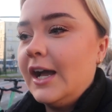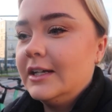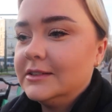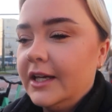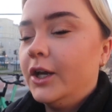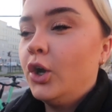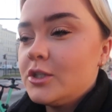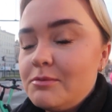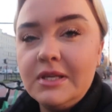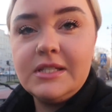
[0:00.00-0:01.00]
and it
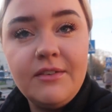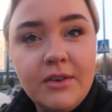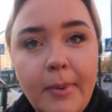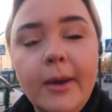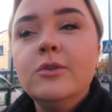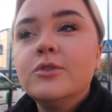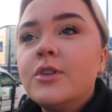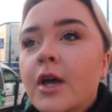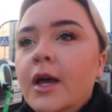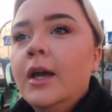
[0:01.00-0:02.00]
cost me £7
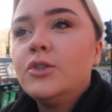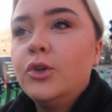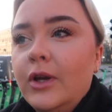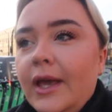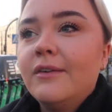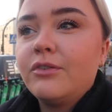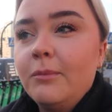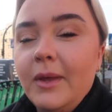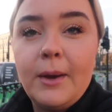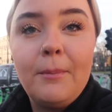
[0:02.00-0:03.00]
to get
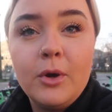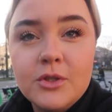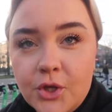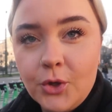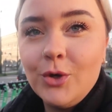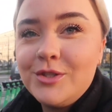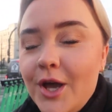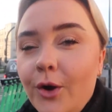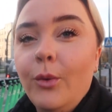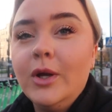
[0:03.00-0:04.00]
from the airport to the
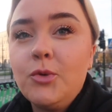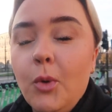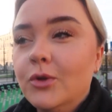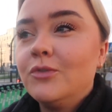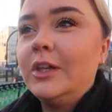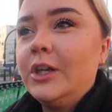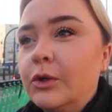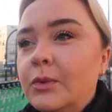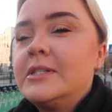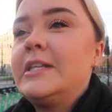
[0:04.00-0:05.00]
hotel, which was really
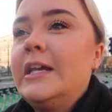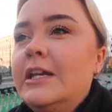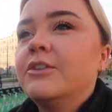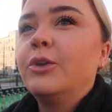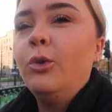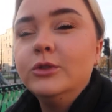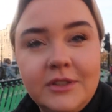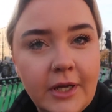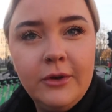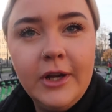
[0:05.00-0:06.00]
good. We're staying near the old
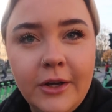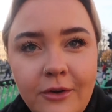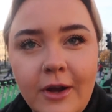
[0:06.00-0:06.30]
town in